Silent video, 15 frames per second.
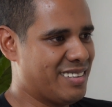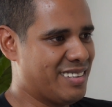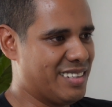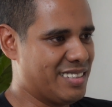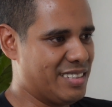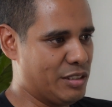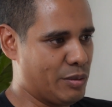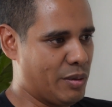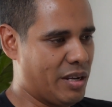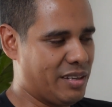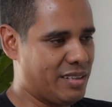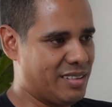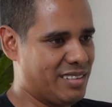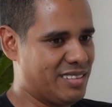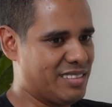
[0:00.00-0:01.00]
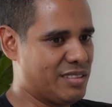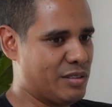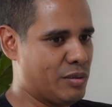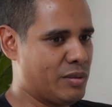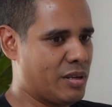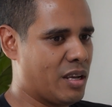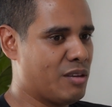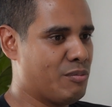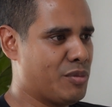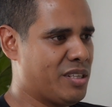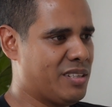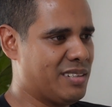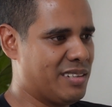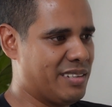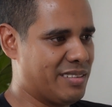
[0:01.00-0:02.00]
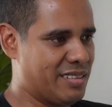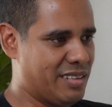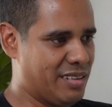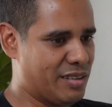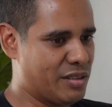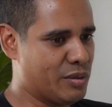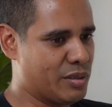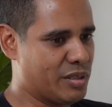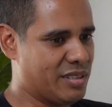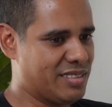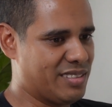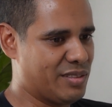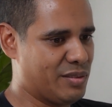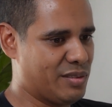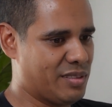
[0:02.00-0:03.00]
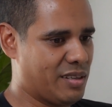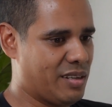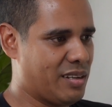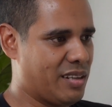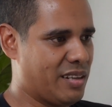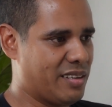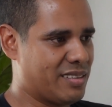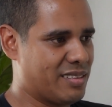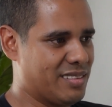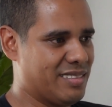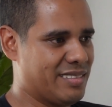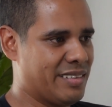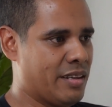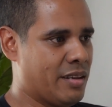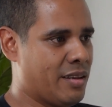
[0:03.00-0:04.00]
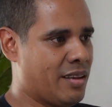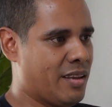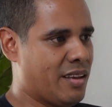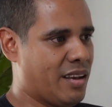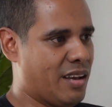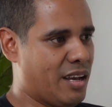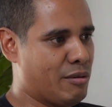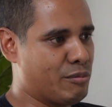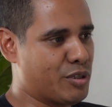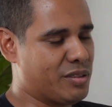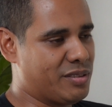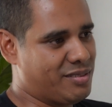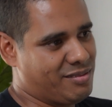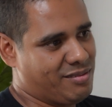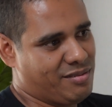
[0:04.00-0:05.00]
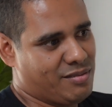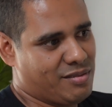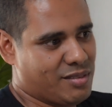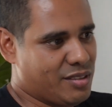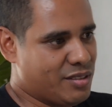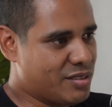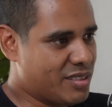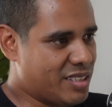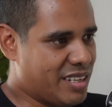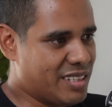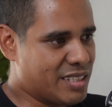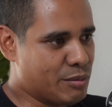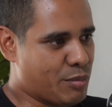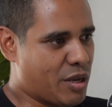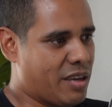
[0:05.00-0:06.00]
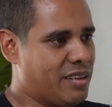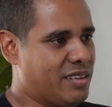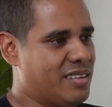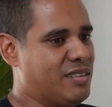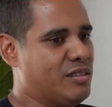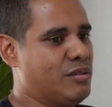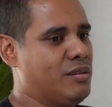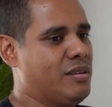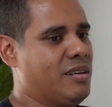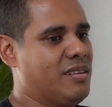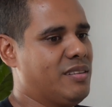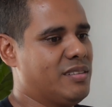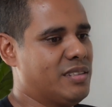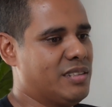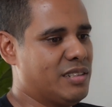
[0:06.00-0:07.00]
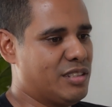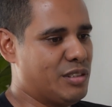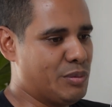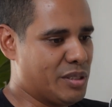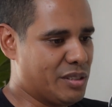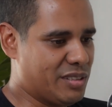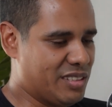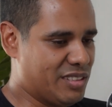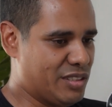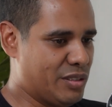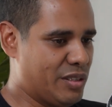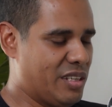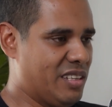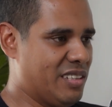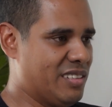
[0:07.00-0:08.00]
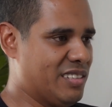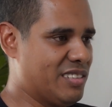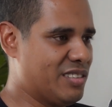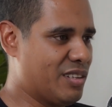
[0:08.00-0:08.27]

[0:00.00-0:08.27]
that's into hiking. So I immediately think, okay, so they like this. You're going to end up hiking together, doing things together,